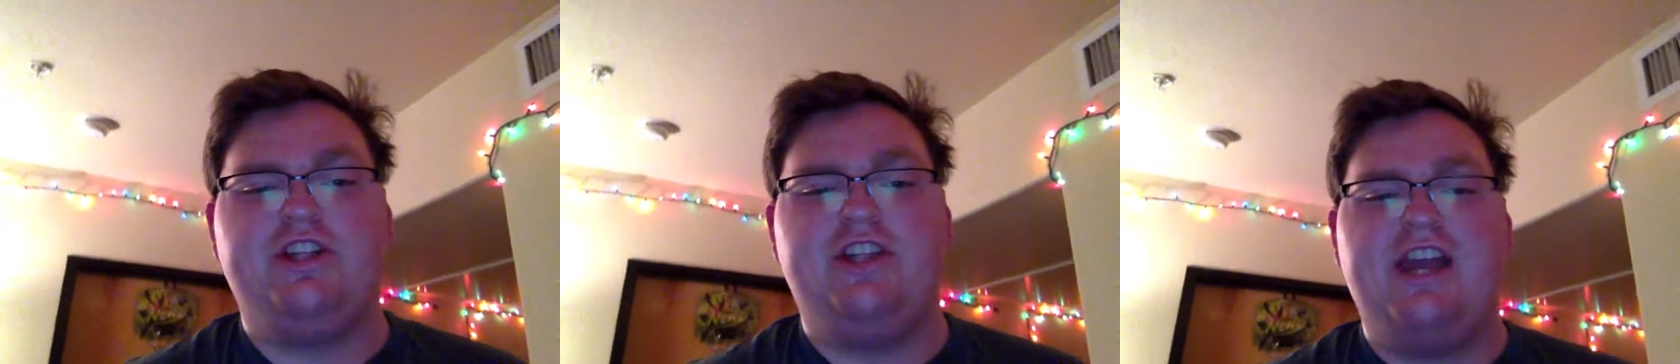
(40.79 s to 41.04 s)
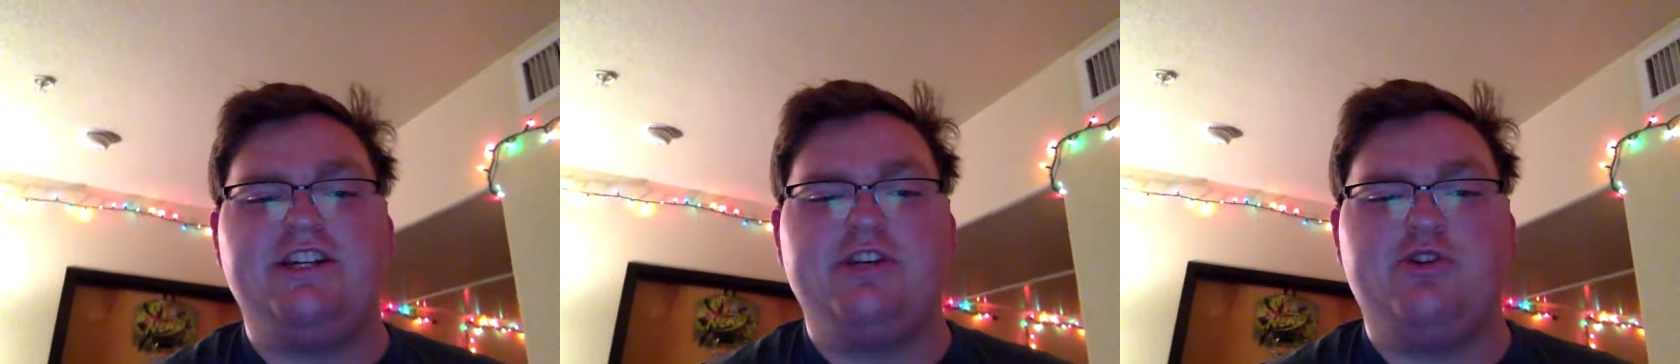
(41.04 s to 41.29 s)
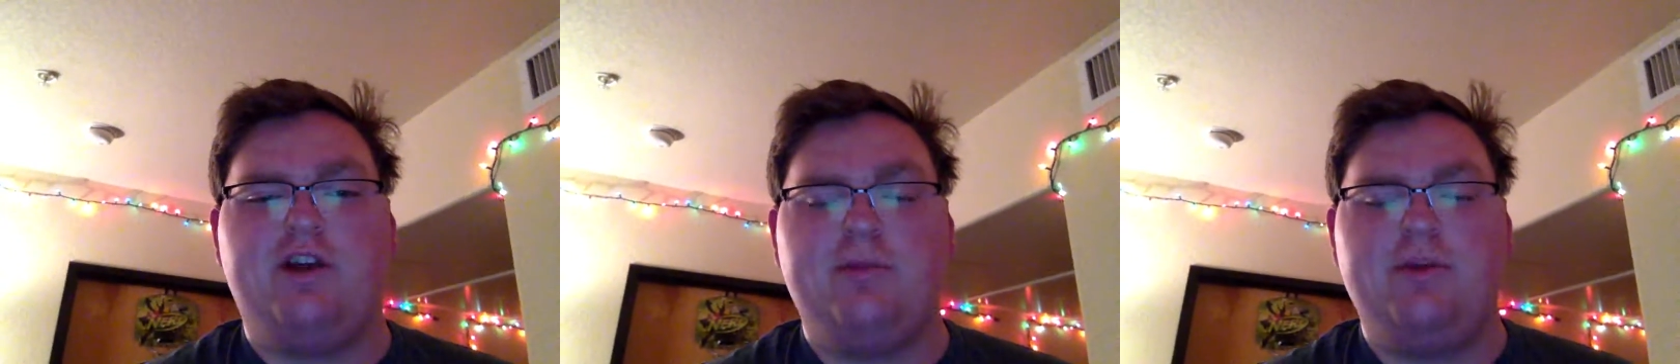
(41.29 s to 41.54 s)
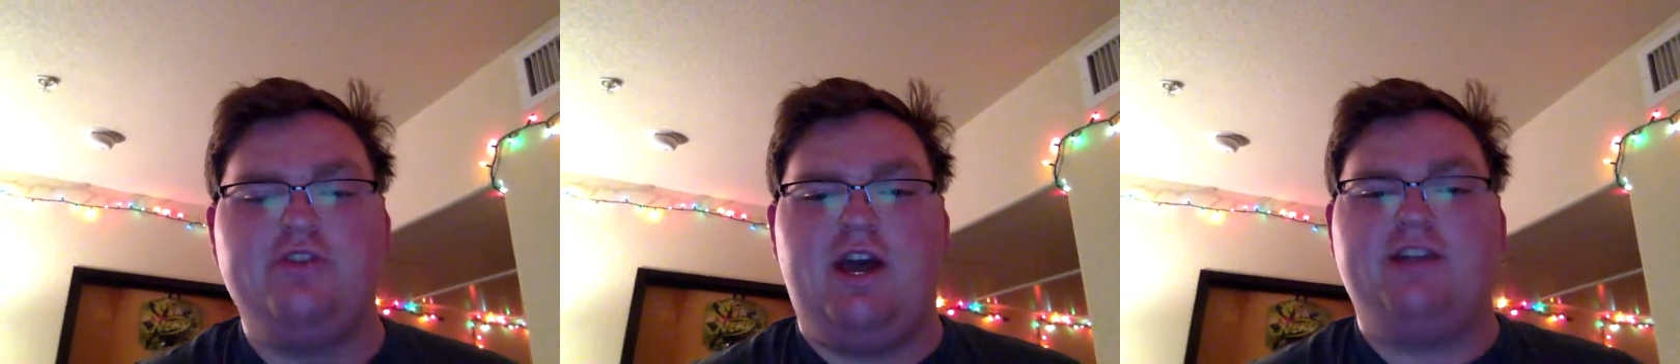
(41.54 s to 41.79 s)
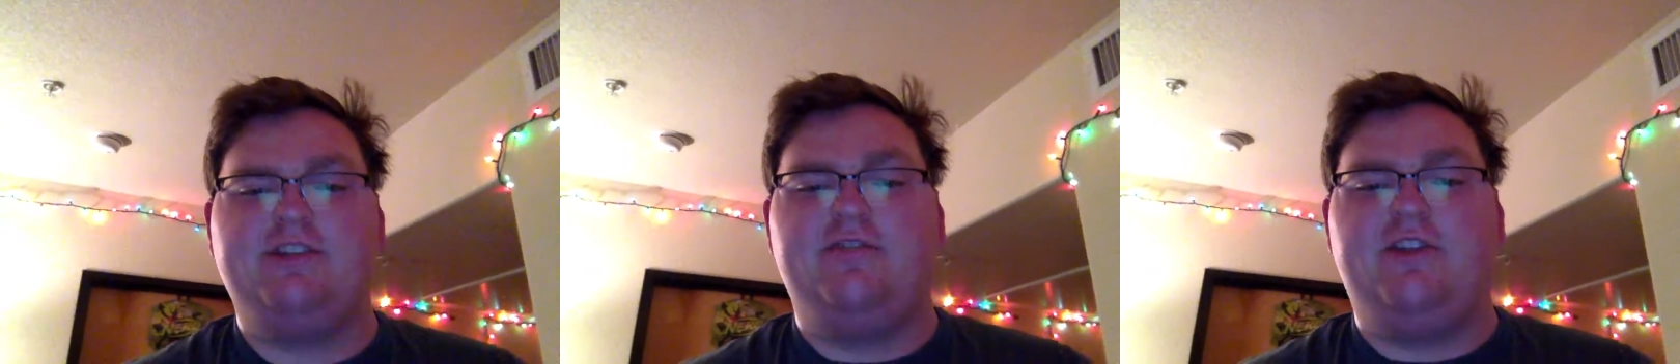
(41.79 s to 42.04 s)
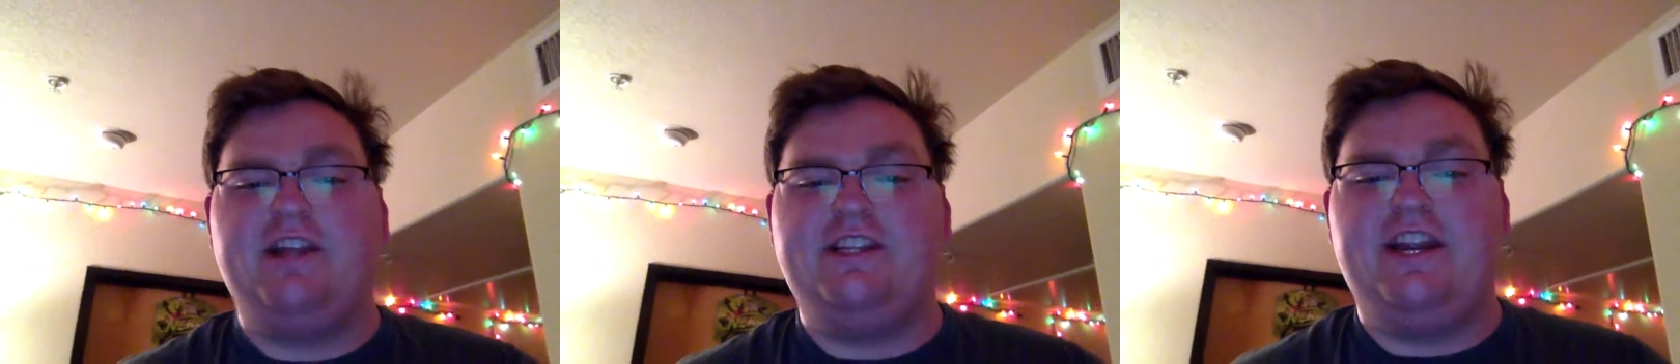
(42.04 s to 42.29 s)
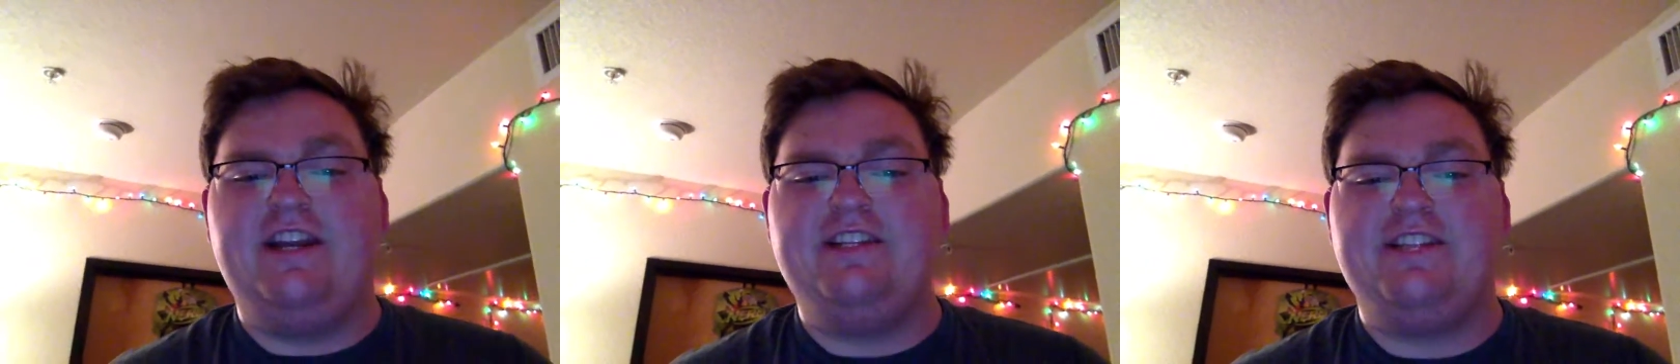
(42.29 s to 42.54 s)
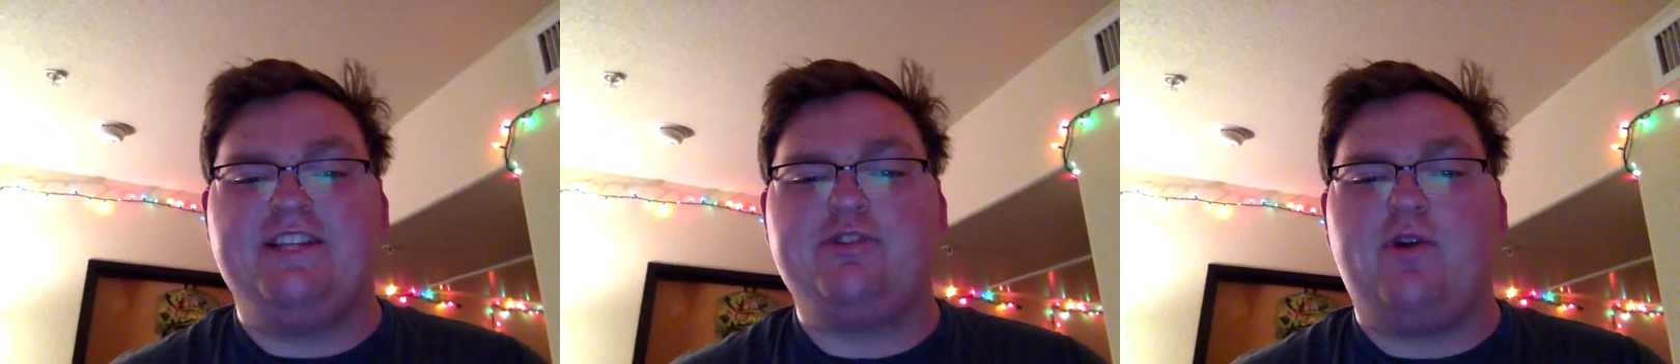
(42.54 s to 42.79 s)
The Anti-Drug Abuse Act of
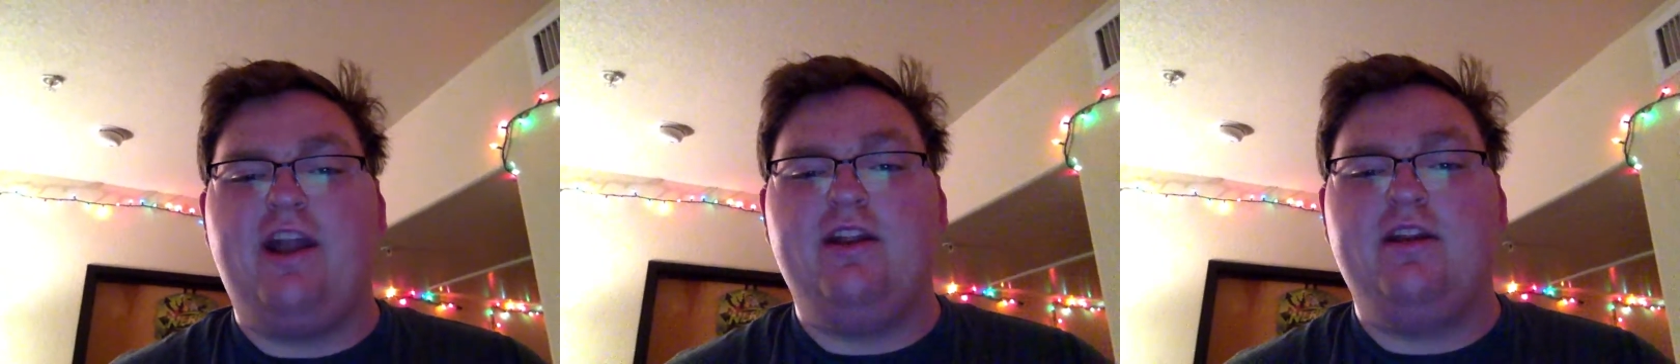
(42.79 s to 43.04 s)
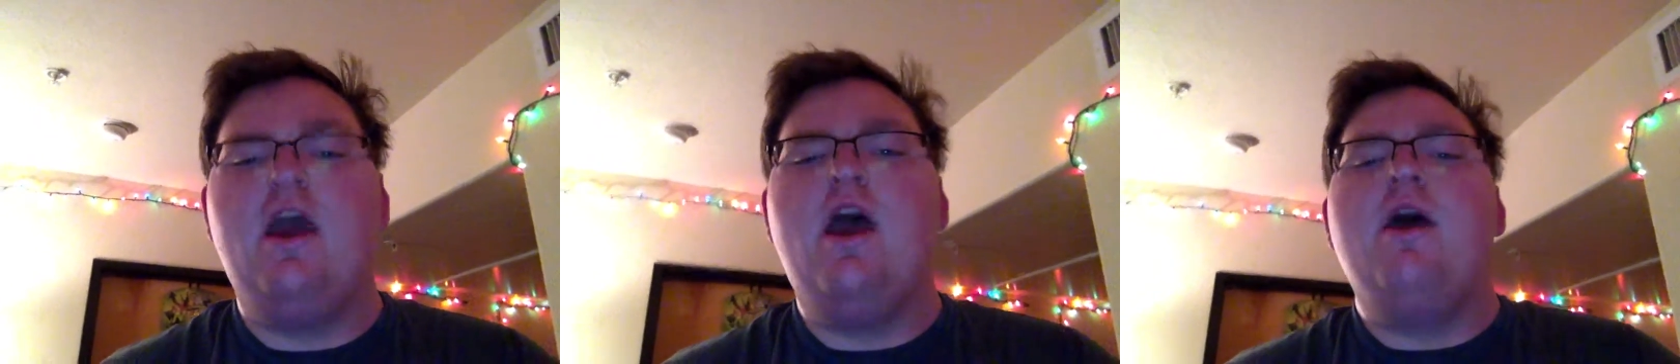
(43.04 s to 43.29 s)
1986 created